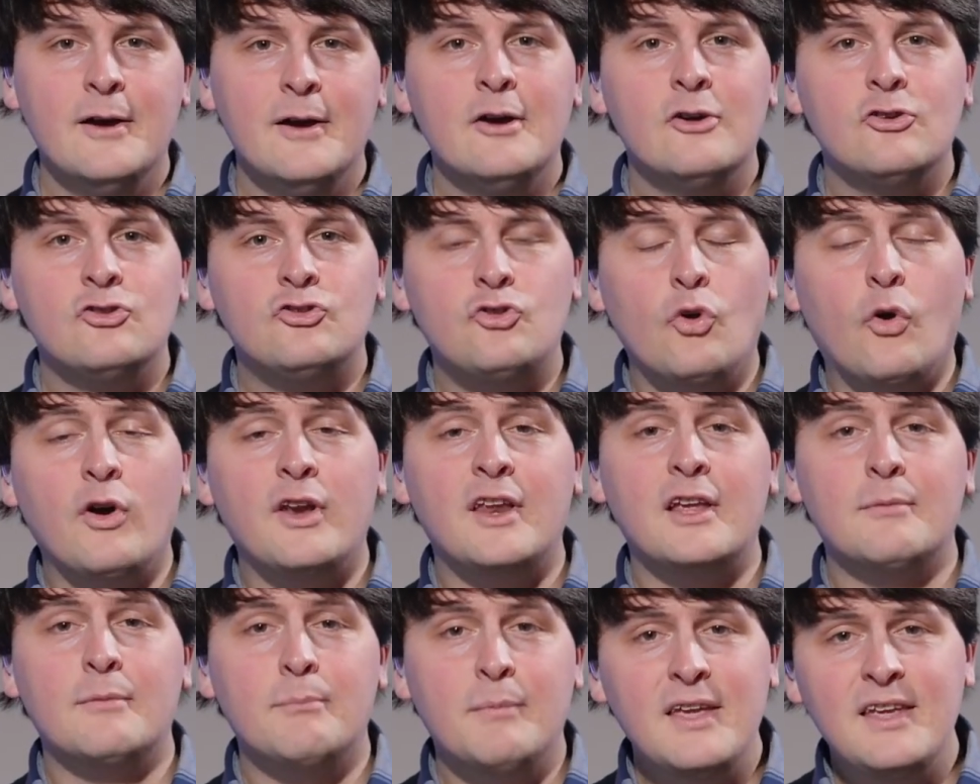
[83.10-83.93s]

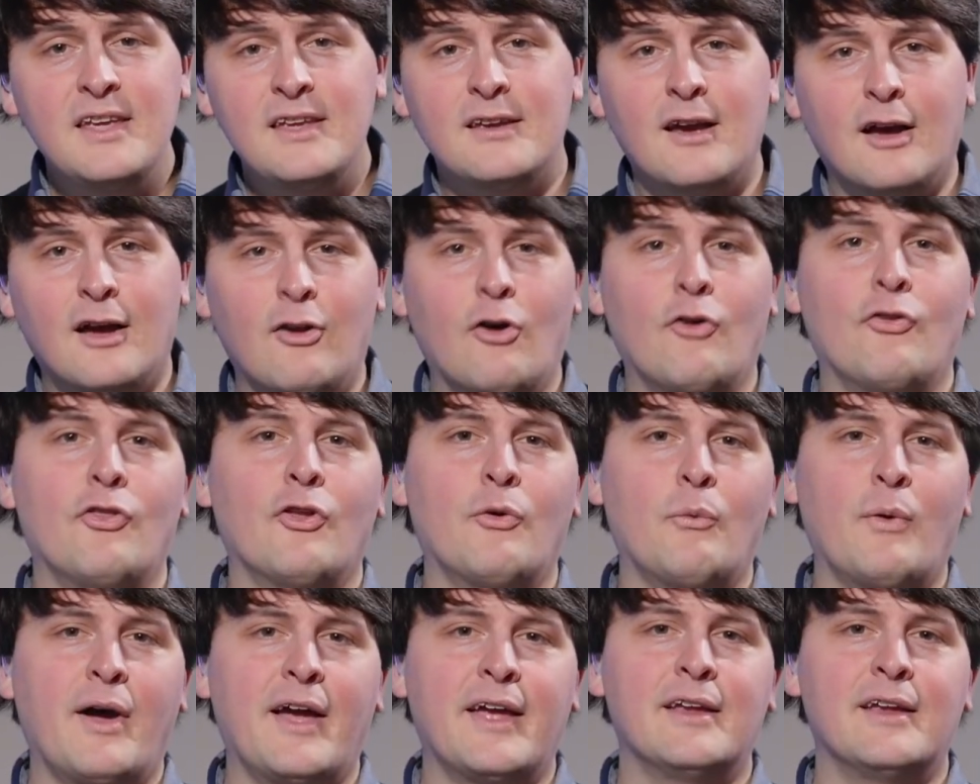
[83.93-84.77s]
Joining me along
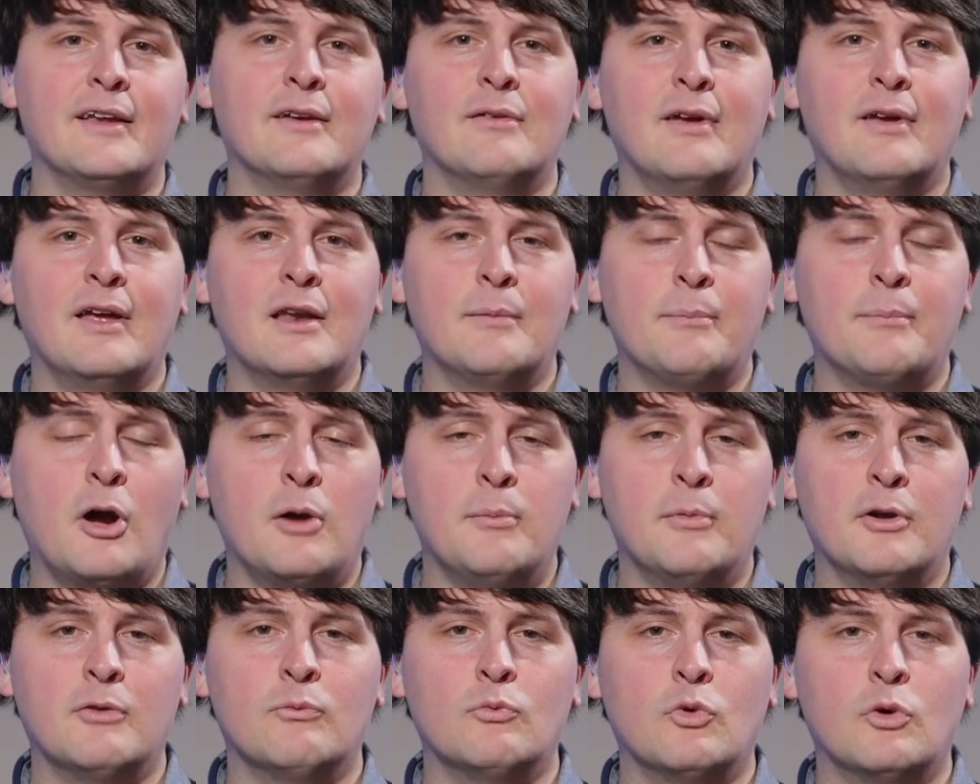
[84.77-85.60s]
the way in a
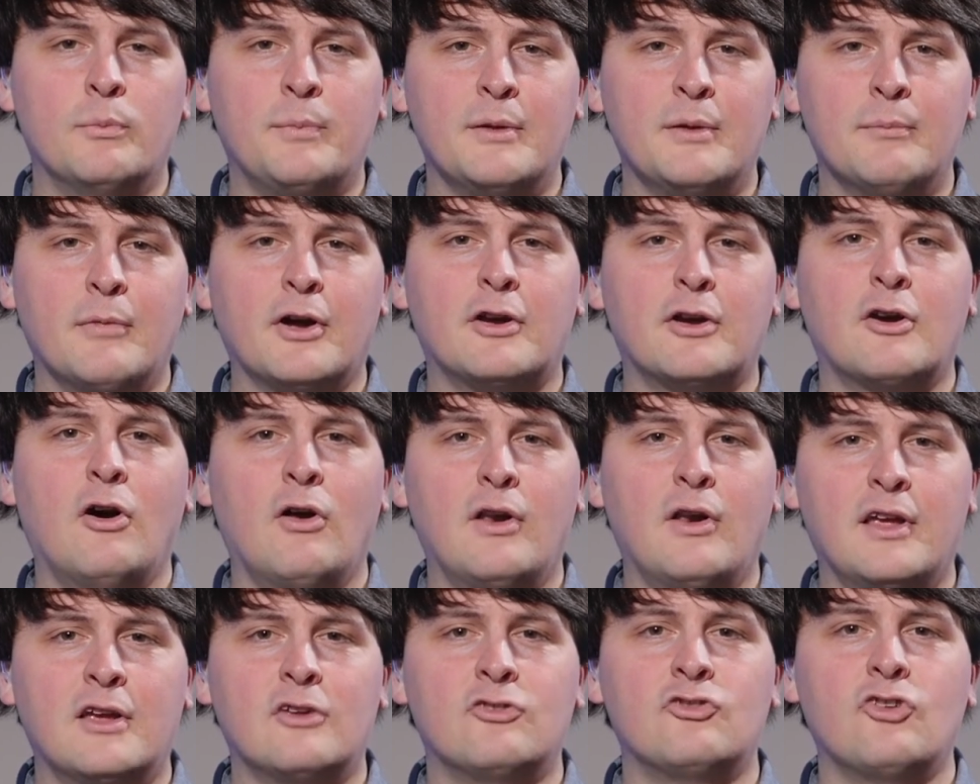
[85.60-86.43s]
moment will be my
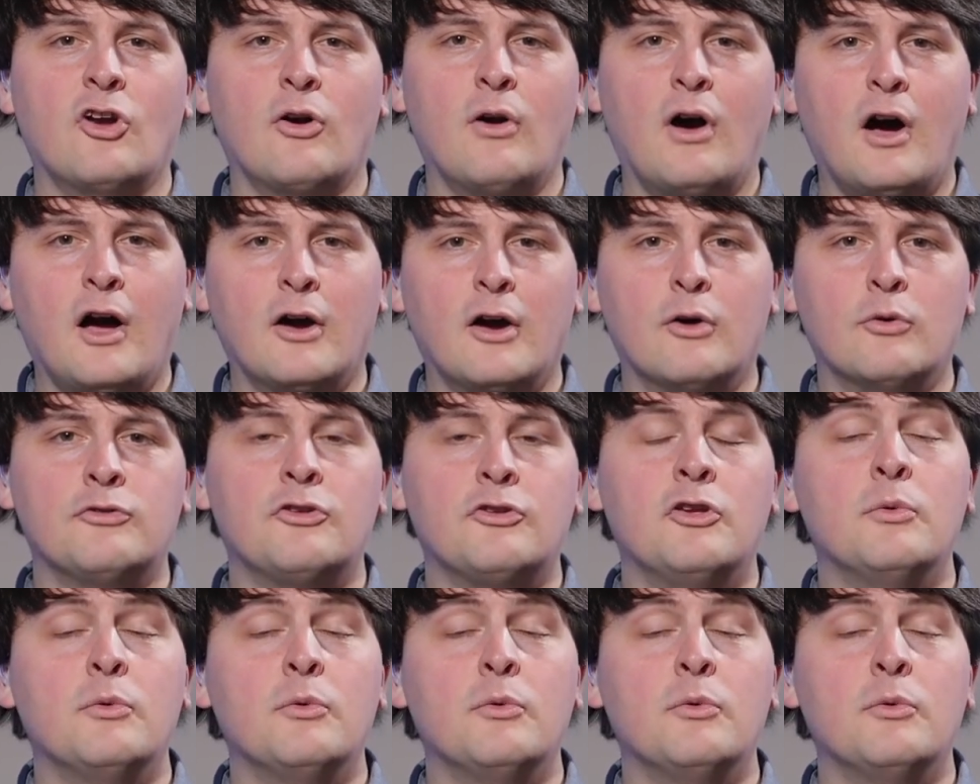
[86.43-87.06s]
colleague Joe Isles,